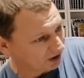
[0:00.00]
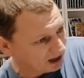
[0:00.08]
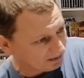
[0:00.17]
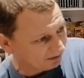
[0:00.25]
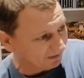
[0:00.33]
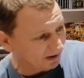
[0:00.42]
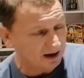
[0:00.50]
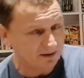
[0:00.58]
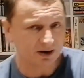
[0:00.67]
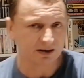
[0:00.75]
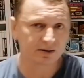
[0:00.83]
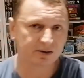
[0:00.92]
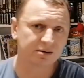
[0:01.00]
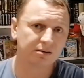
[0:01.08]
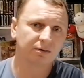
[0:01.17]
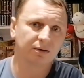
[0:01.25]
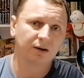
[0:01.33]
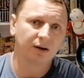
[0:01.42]
So they're my favourites
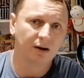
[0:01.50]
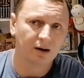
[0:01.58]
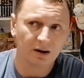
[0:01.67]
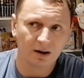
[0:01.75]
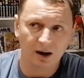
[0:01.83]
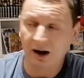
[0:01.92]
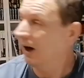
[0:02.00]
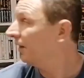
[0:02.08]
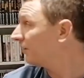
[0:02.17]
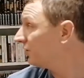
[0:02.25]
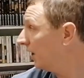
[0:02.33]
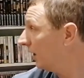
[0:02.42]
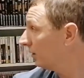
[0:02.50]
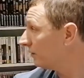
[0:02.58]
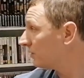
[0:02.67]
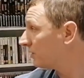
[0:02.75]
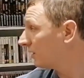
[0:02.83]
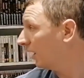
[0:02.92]
out of the
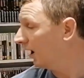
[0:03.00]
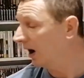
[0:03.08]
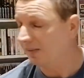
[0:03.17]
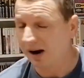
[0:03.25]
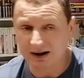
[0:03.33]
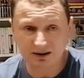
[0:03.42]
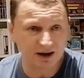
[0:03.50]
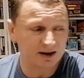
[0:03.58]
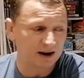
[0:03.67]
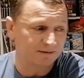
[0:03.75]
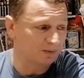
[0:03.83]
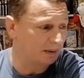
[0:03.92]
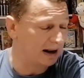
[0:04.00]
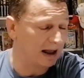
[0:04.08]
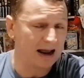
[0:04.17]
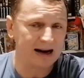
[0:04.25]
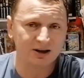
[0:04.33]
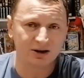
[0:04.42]
shelves. I've spent
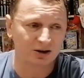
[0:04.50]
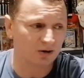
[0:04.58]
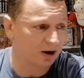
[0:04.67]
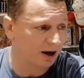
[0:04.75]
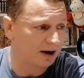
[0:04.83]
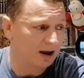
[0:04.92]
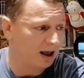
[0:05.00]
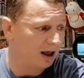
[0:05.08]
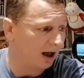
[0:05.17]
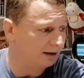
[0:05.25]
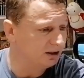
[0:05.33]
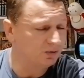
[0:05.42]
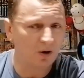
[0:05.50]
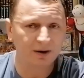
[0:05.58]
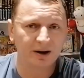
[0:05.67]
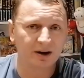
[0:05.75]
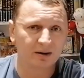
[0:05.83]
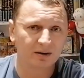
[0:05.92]
ages looking. I did
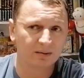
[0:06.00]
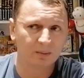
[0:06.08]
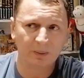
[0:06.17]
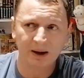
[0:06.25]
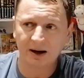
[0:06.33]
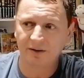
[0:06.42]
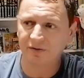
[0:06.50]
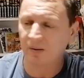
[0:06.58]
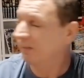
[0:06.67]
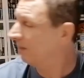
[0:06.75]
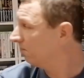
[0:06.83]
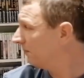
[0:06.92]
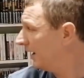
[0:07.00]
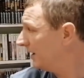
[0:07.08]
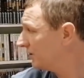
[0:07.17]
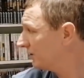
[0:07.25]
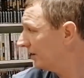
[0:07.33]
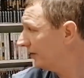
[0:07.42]
want to pick from
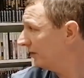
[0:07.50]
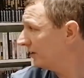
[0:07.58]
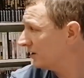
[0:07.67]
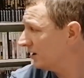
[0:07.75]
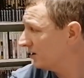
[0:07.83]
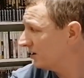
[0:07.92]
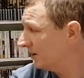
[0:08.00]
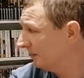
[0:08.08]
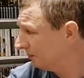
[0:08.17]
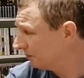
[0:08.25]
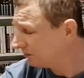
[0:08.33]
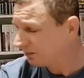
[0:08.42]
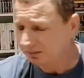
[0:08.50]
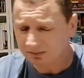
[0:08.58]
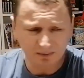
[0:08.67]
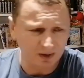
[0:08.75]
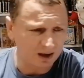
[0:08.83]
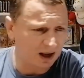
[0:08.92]
each different system.
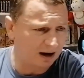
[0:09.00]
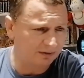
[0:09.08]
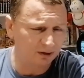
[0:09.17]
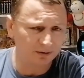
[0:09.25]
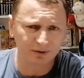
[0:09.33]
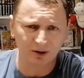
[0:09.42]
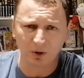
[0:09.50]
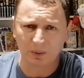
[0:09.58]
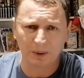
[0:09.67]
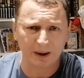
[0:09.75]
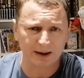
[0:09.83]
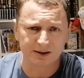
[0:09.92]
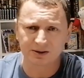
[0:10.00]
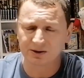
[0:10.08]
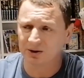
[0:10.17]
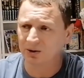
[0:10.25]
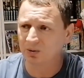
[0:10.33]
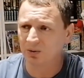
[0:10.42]
I've looked through the
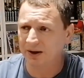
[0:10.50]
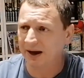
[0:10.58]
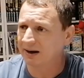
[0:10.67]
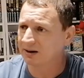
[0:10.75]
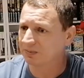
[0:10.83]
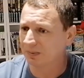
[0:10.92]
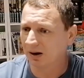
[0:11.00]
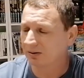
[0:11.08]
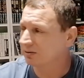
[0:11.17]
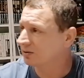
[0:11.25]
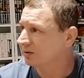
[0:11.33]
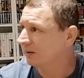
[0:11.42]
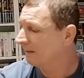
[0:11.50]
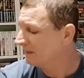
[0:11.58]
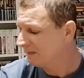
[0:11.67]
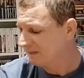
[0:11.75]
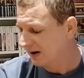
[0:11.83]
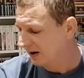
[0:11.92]
PS2, the Xbox,
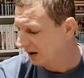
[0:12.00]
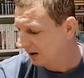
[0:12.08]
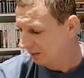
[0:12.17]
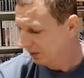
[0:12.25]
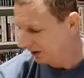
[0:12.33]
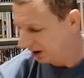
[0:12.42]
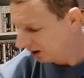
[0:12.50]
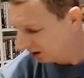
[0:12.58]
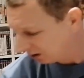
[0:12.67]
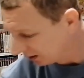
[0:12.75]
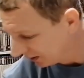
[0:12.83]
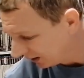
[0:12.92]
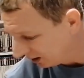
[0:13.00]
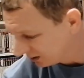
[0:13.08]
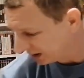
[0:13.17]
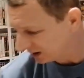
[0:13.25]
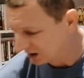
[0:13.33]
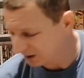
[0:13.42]
but they all
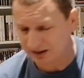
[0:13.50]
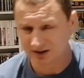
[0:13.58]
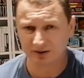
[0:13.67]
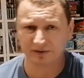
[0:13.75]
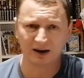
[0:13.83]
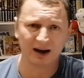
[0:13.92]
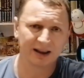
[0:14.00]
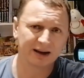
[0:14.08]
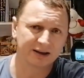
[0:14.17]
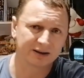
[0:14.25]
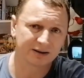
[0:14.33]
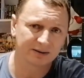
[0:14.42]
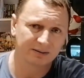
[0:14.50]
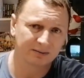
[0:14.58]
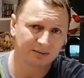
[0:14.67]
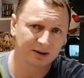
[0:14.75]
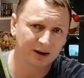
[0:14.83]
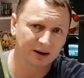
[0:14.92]
tend to be stuff like this,
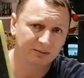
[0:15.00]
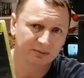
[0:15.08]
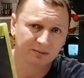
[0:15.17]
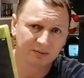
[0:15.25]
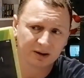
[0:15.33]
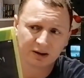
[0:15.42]
you know.